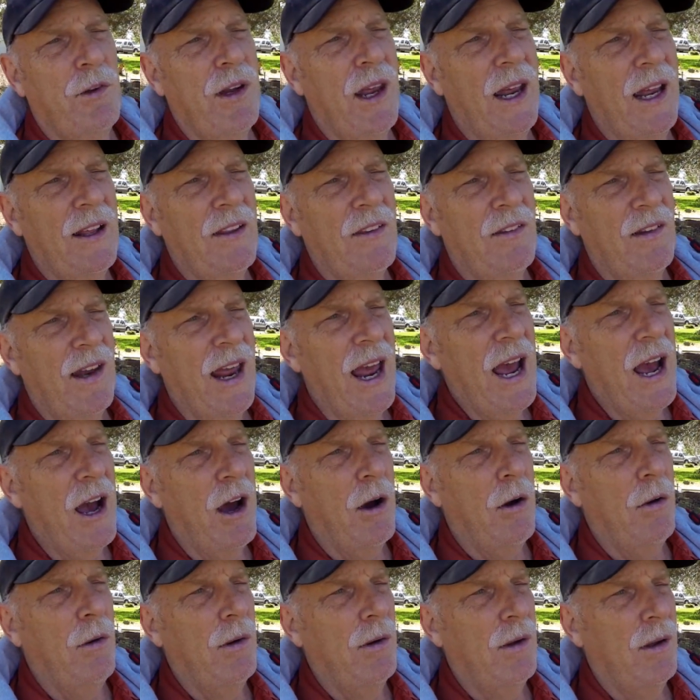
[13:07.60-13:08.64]
tanks
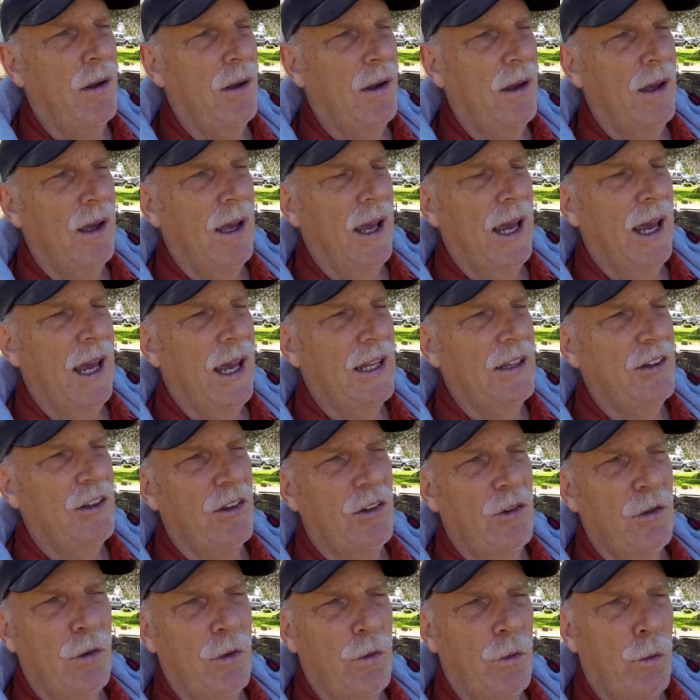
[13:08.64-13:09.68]
now, and
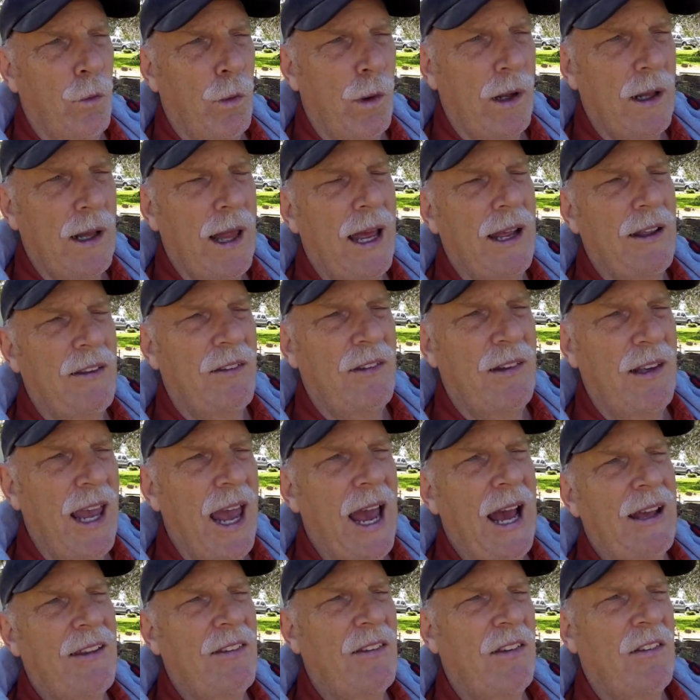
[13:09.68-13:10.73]
just realize
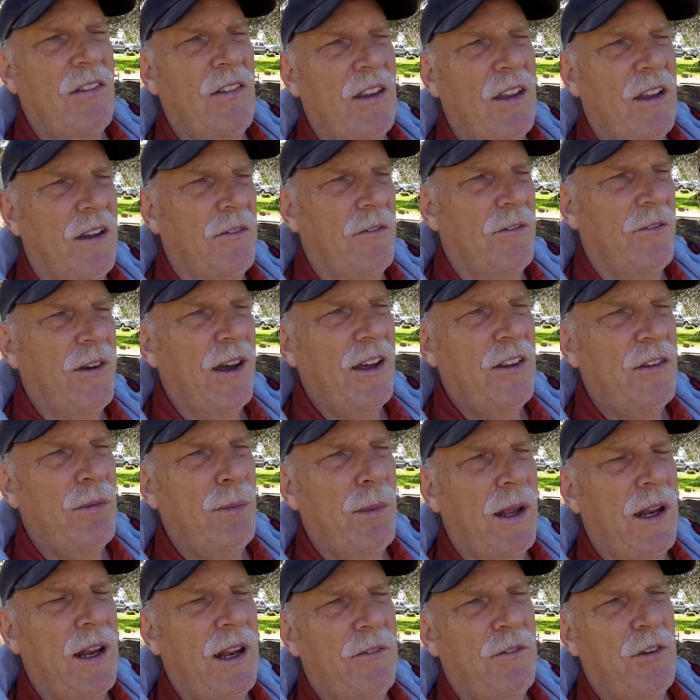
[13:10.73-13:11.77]
gas is an
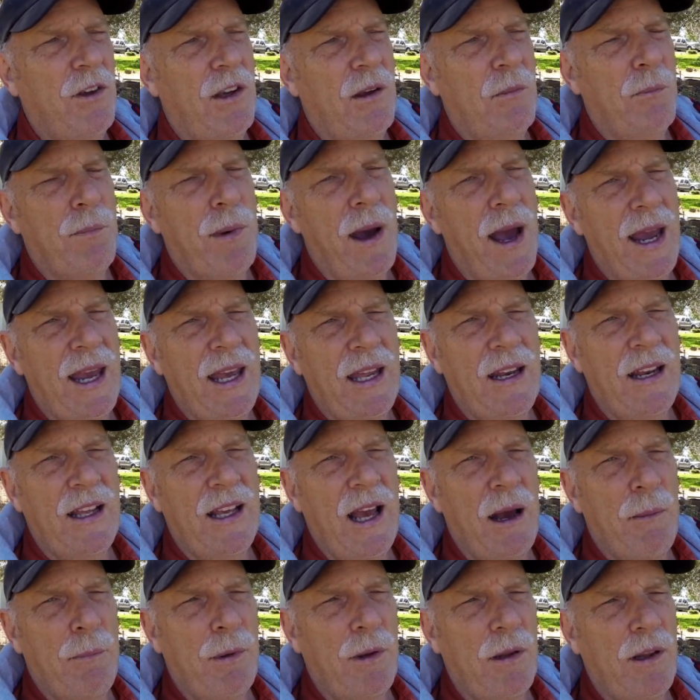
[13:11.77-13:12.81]
investment if you could buy it a
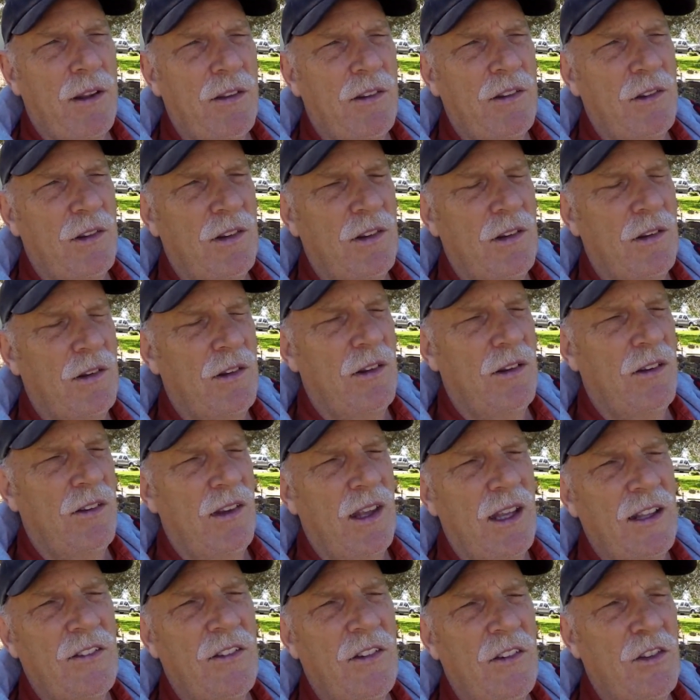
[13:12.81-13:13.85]
couple of
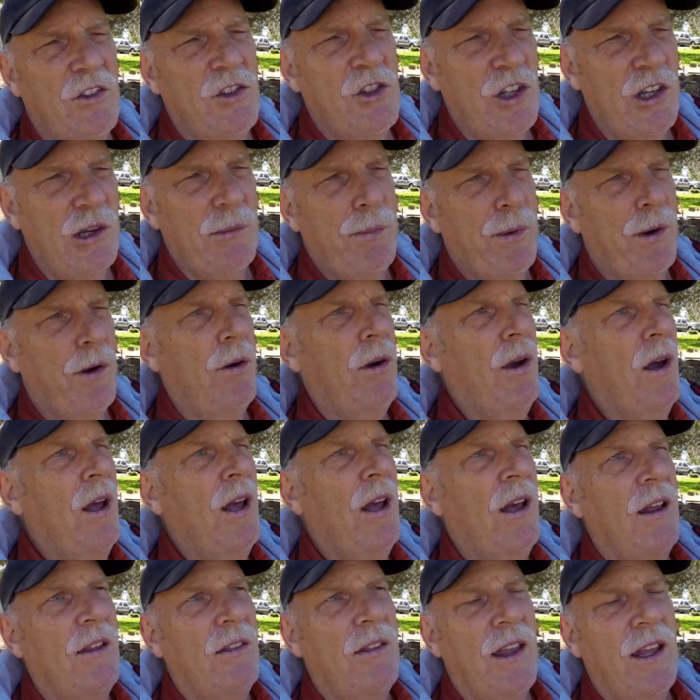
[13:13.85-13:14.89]
cents cheaper
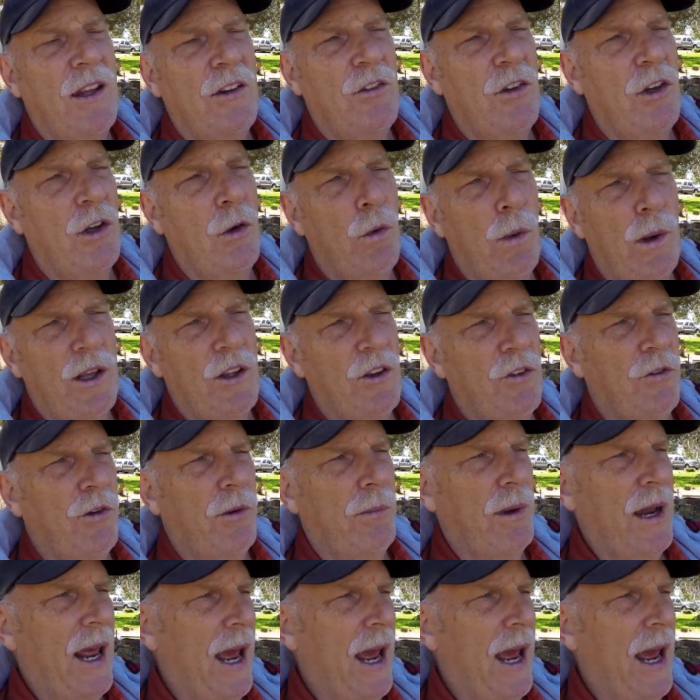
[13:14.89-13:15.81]
than 2 weeks from